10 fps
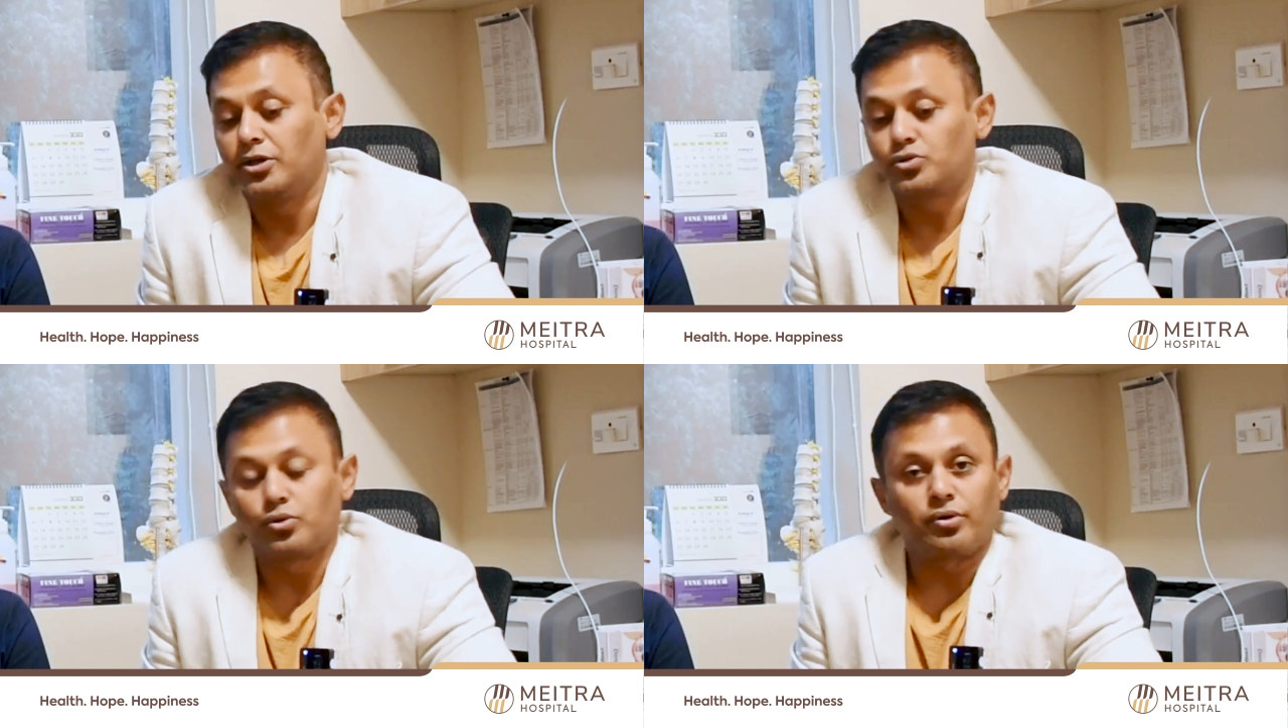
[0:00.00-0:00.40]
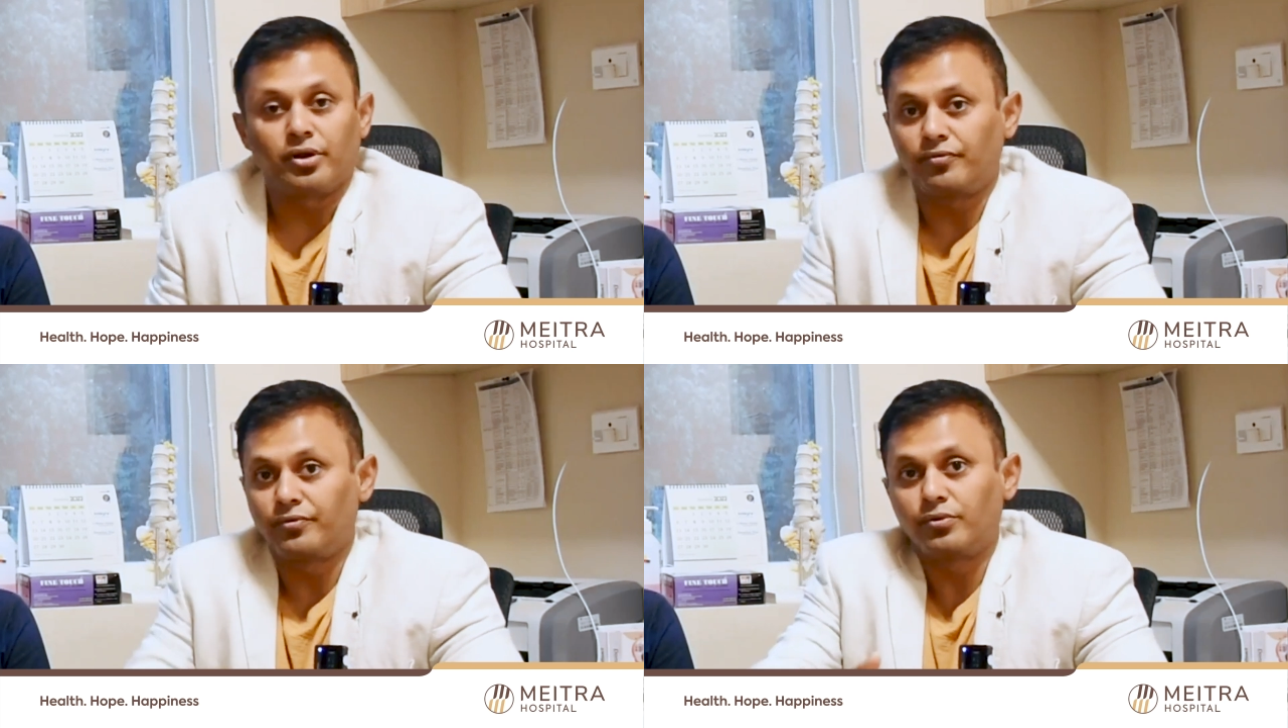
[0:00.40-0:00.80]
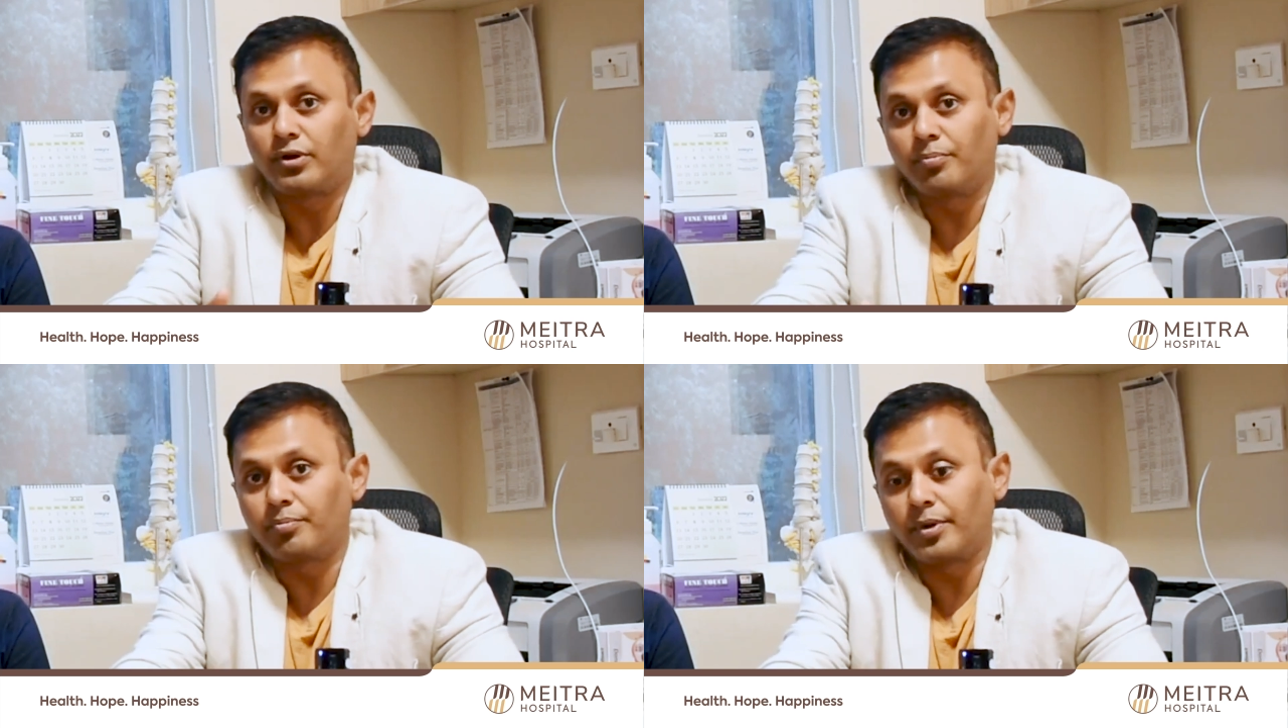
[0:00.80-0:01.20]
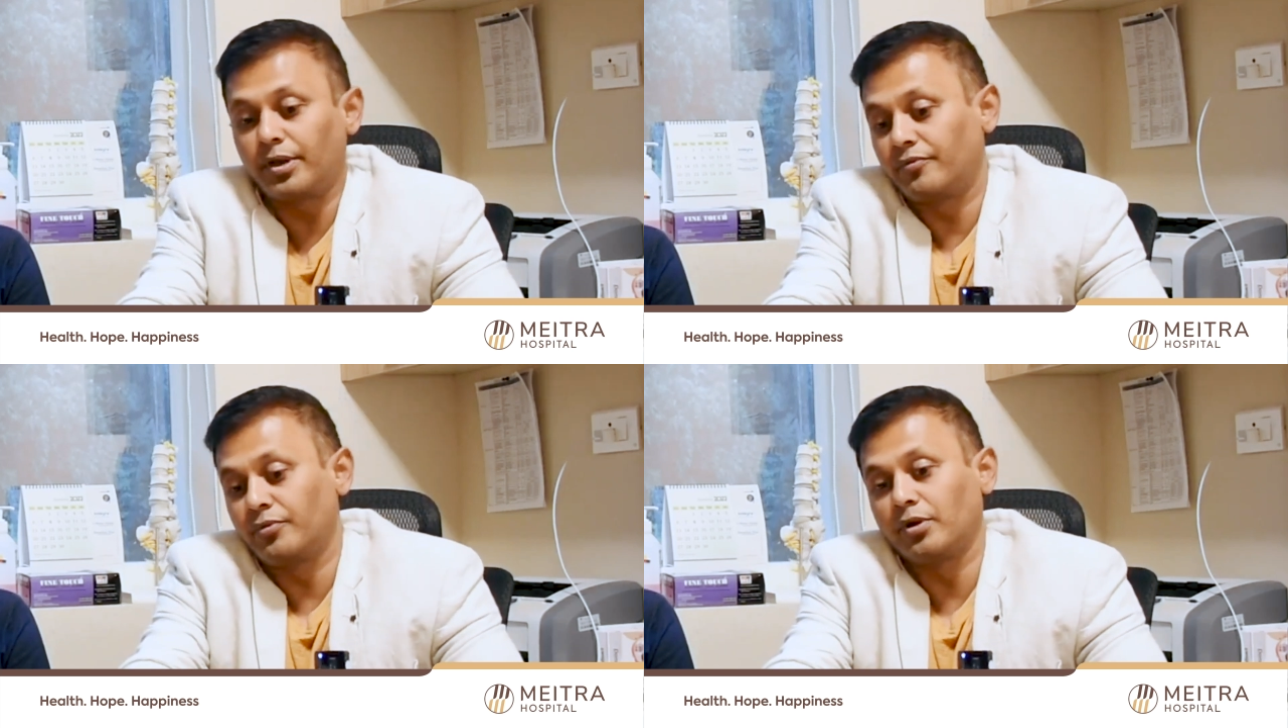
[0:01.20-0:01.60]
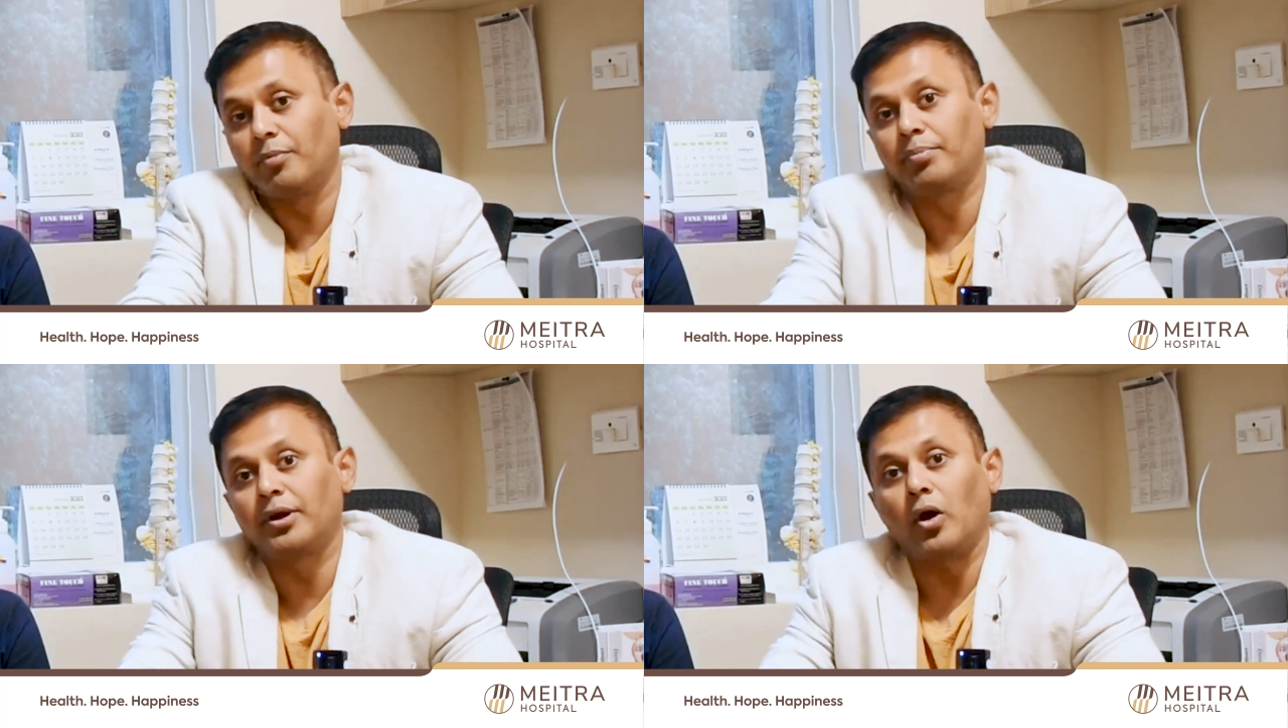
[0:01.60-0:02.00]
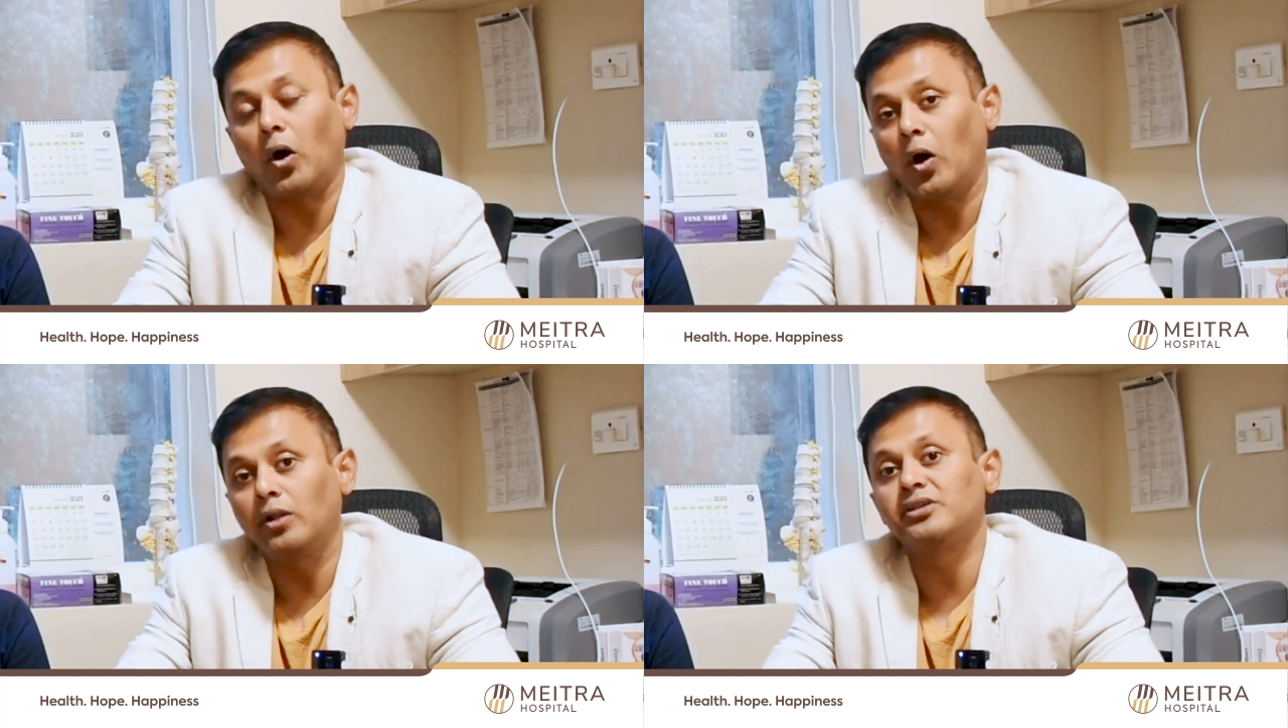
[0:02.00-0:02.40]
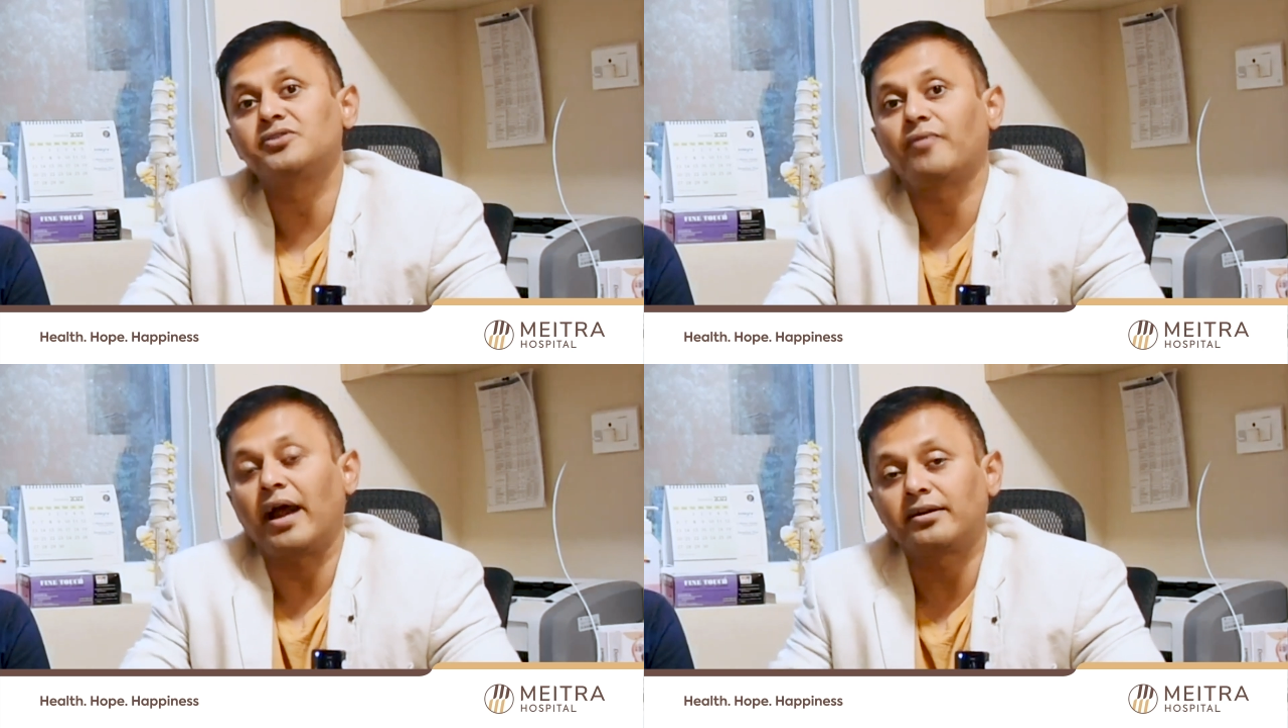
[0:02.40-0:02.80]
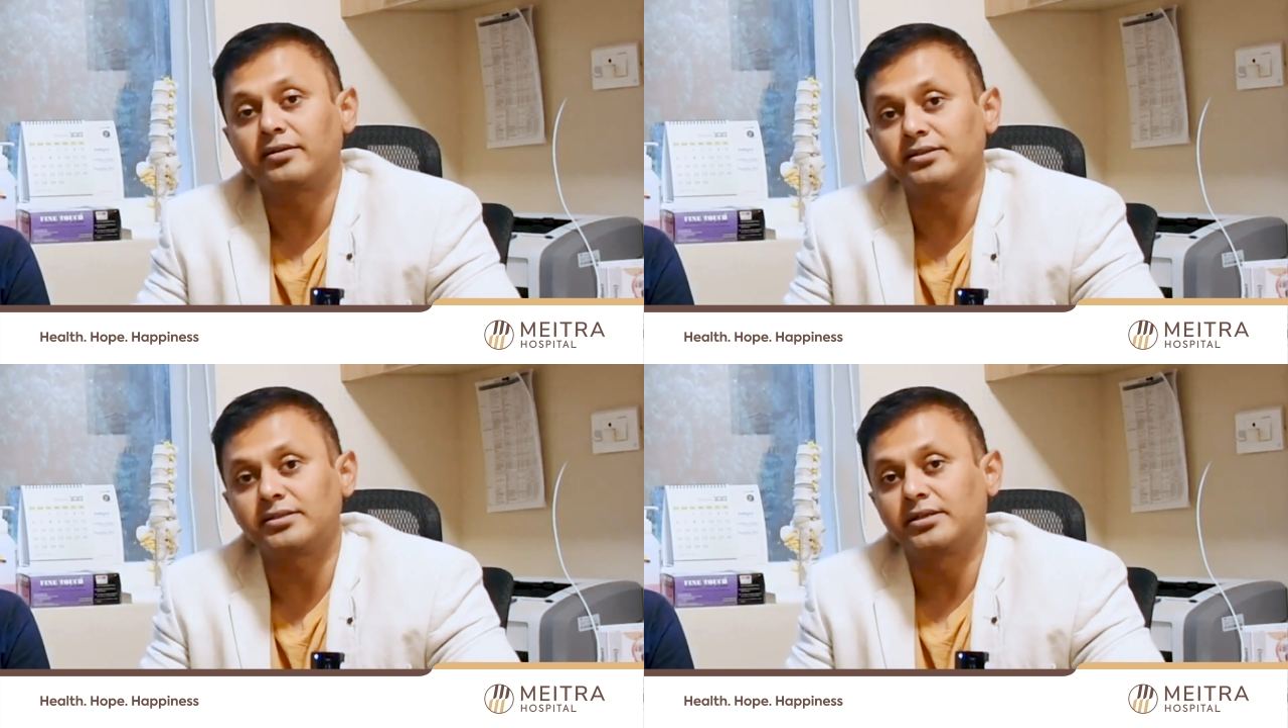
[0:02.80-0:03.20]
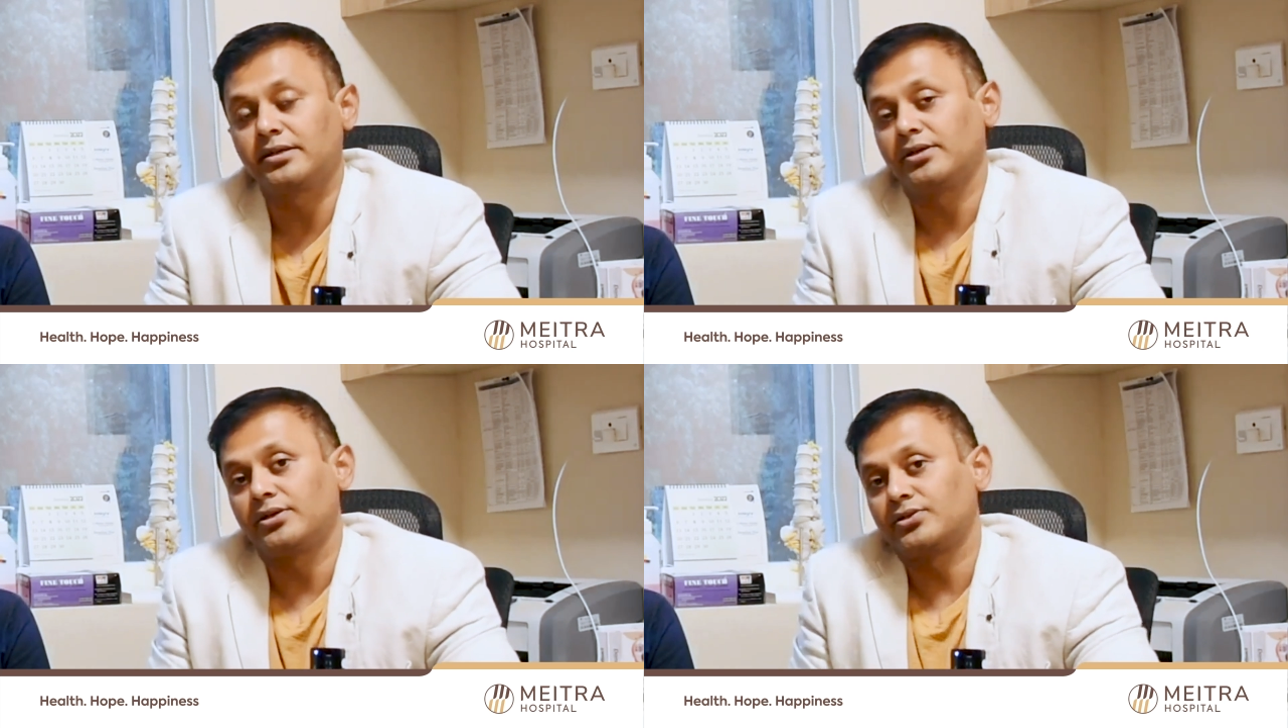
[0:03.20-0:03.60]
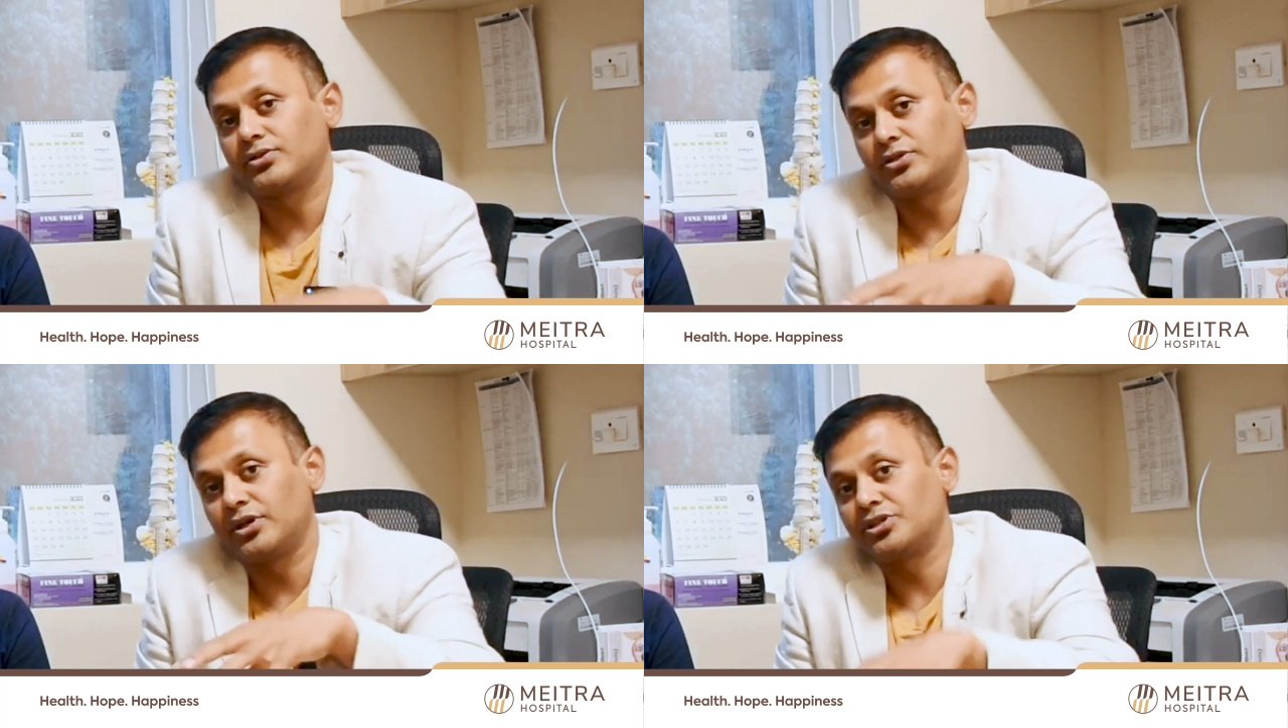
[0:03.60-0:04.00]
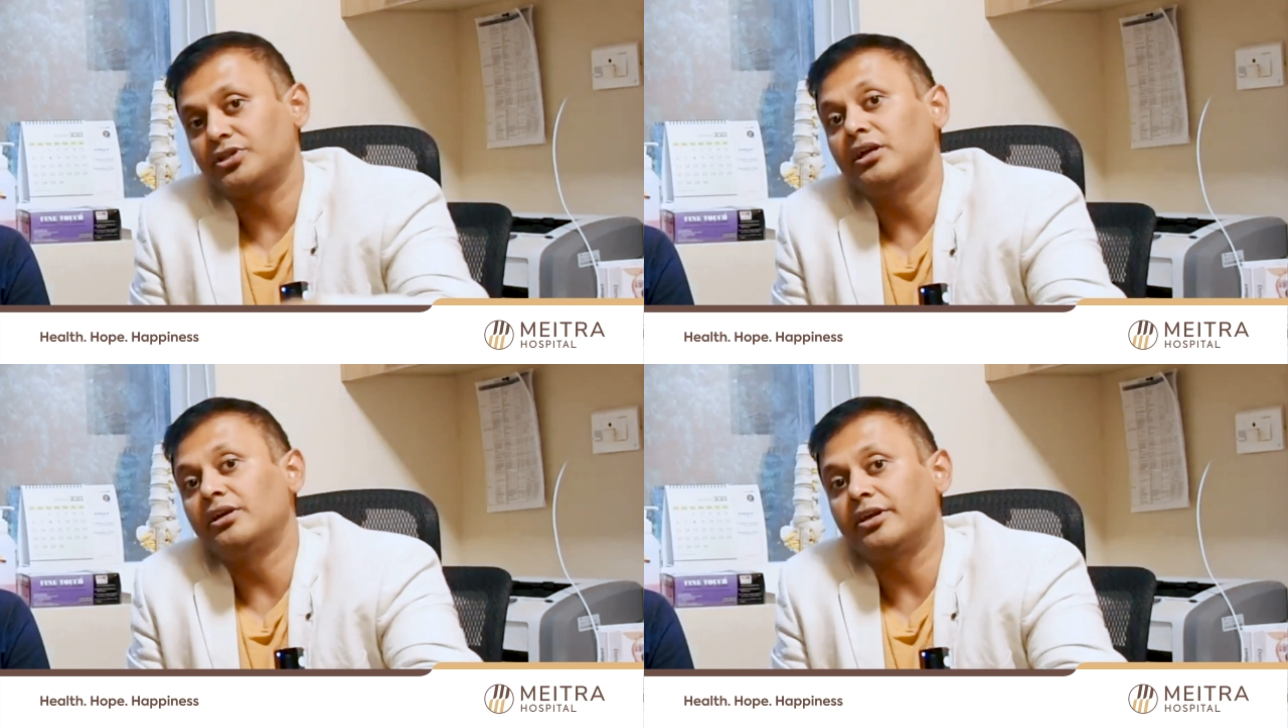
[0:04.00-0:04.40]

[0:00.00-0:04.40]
So if you compare all these factors, surgical